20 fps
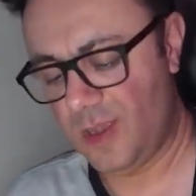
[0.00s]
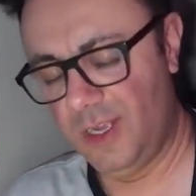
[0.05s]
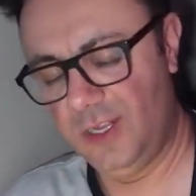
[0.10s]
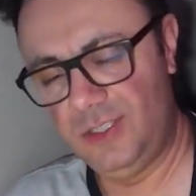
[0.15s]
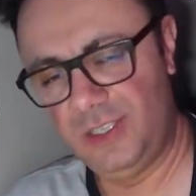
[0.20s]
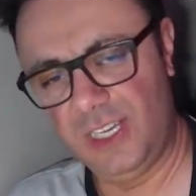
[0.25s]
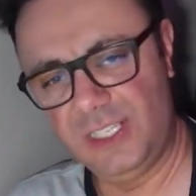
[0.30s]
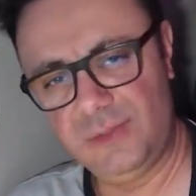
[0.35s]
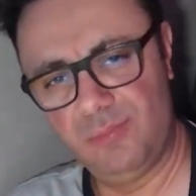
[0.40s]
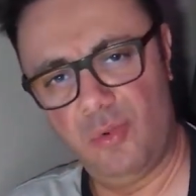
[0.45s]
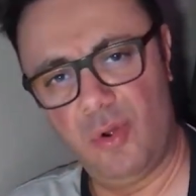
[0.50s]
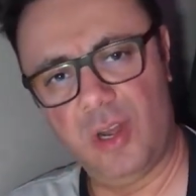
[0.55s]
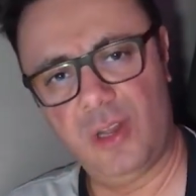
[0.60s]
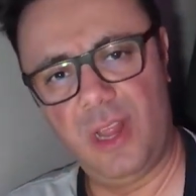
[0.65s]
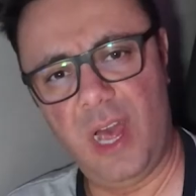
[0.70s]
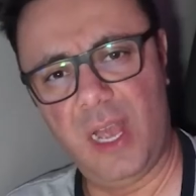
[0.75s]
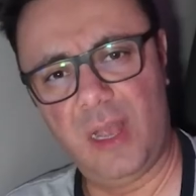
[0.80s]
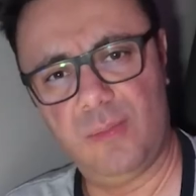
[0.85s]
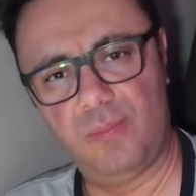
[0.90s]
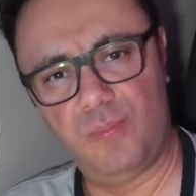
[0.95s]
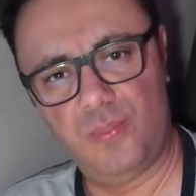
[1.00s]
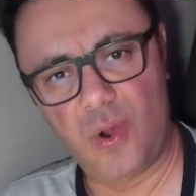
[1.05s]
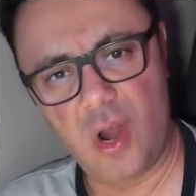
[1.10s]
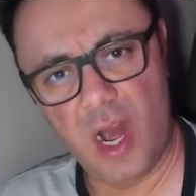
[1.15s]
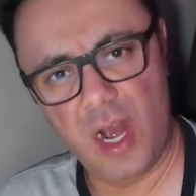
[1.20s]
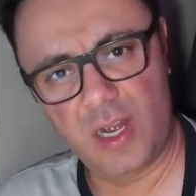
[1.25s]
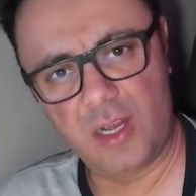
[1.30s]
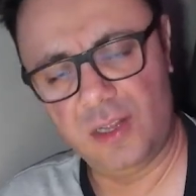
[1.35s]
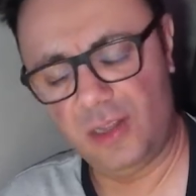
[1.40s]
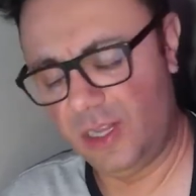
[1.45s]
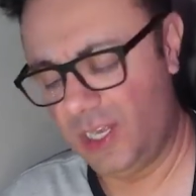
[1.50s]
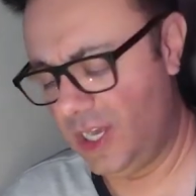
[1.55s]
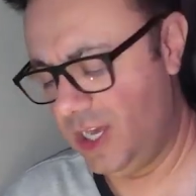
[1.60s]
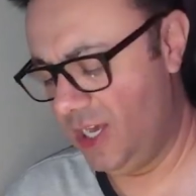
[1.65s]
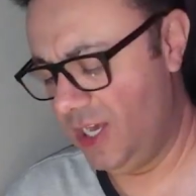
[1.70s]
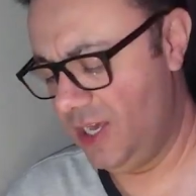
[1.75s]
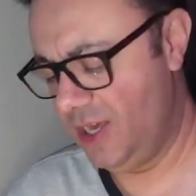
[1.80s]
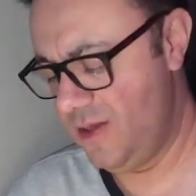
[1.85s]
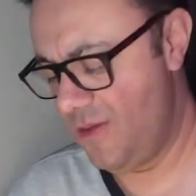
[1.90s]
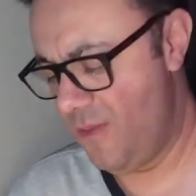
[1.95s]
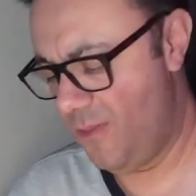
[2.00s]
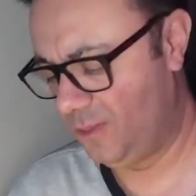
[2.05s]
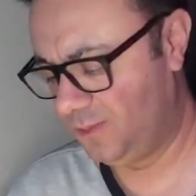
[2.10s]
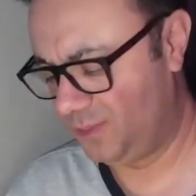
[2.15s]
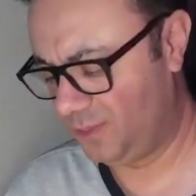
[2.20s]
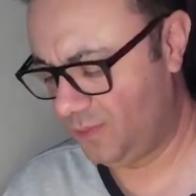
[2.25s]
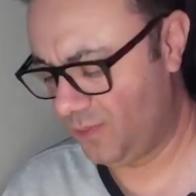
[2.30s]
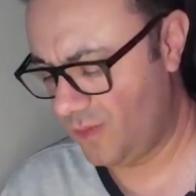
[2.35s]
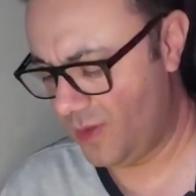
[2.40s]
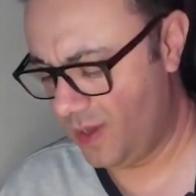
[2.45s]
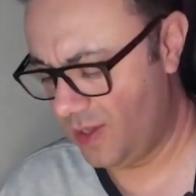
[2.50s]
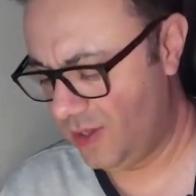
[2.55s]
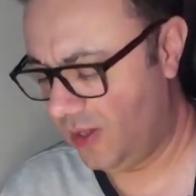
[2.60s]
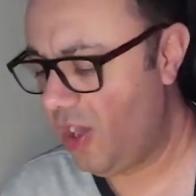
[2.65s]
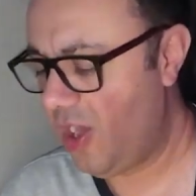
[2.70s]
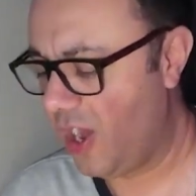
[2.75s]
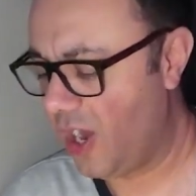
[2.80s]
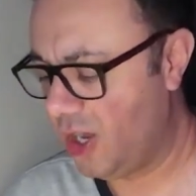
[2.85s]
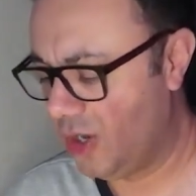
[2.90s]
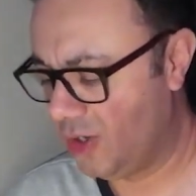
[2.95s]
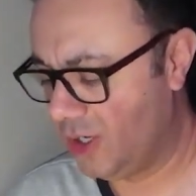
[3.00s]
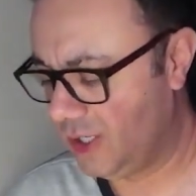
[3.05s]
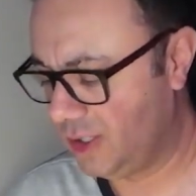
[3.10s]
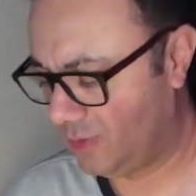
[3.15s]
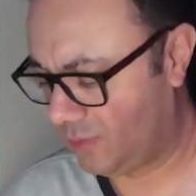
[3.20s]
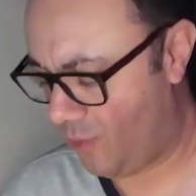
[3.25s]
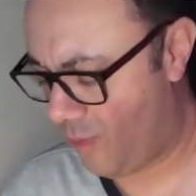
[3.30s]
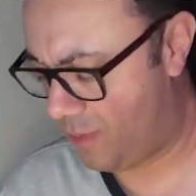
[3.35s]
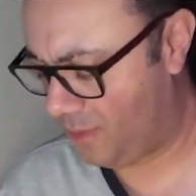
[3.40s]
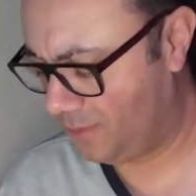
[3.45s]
It tastes more like broccoli, carrot.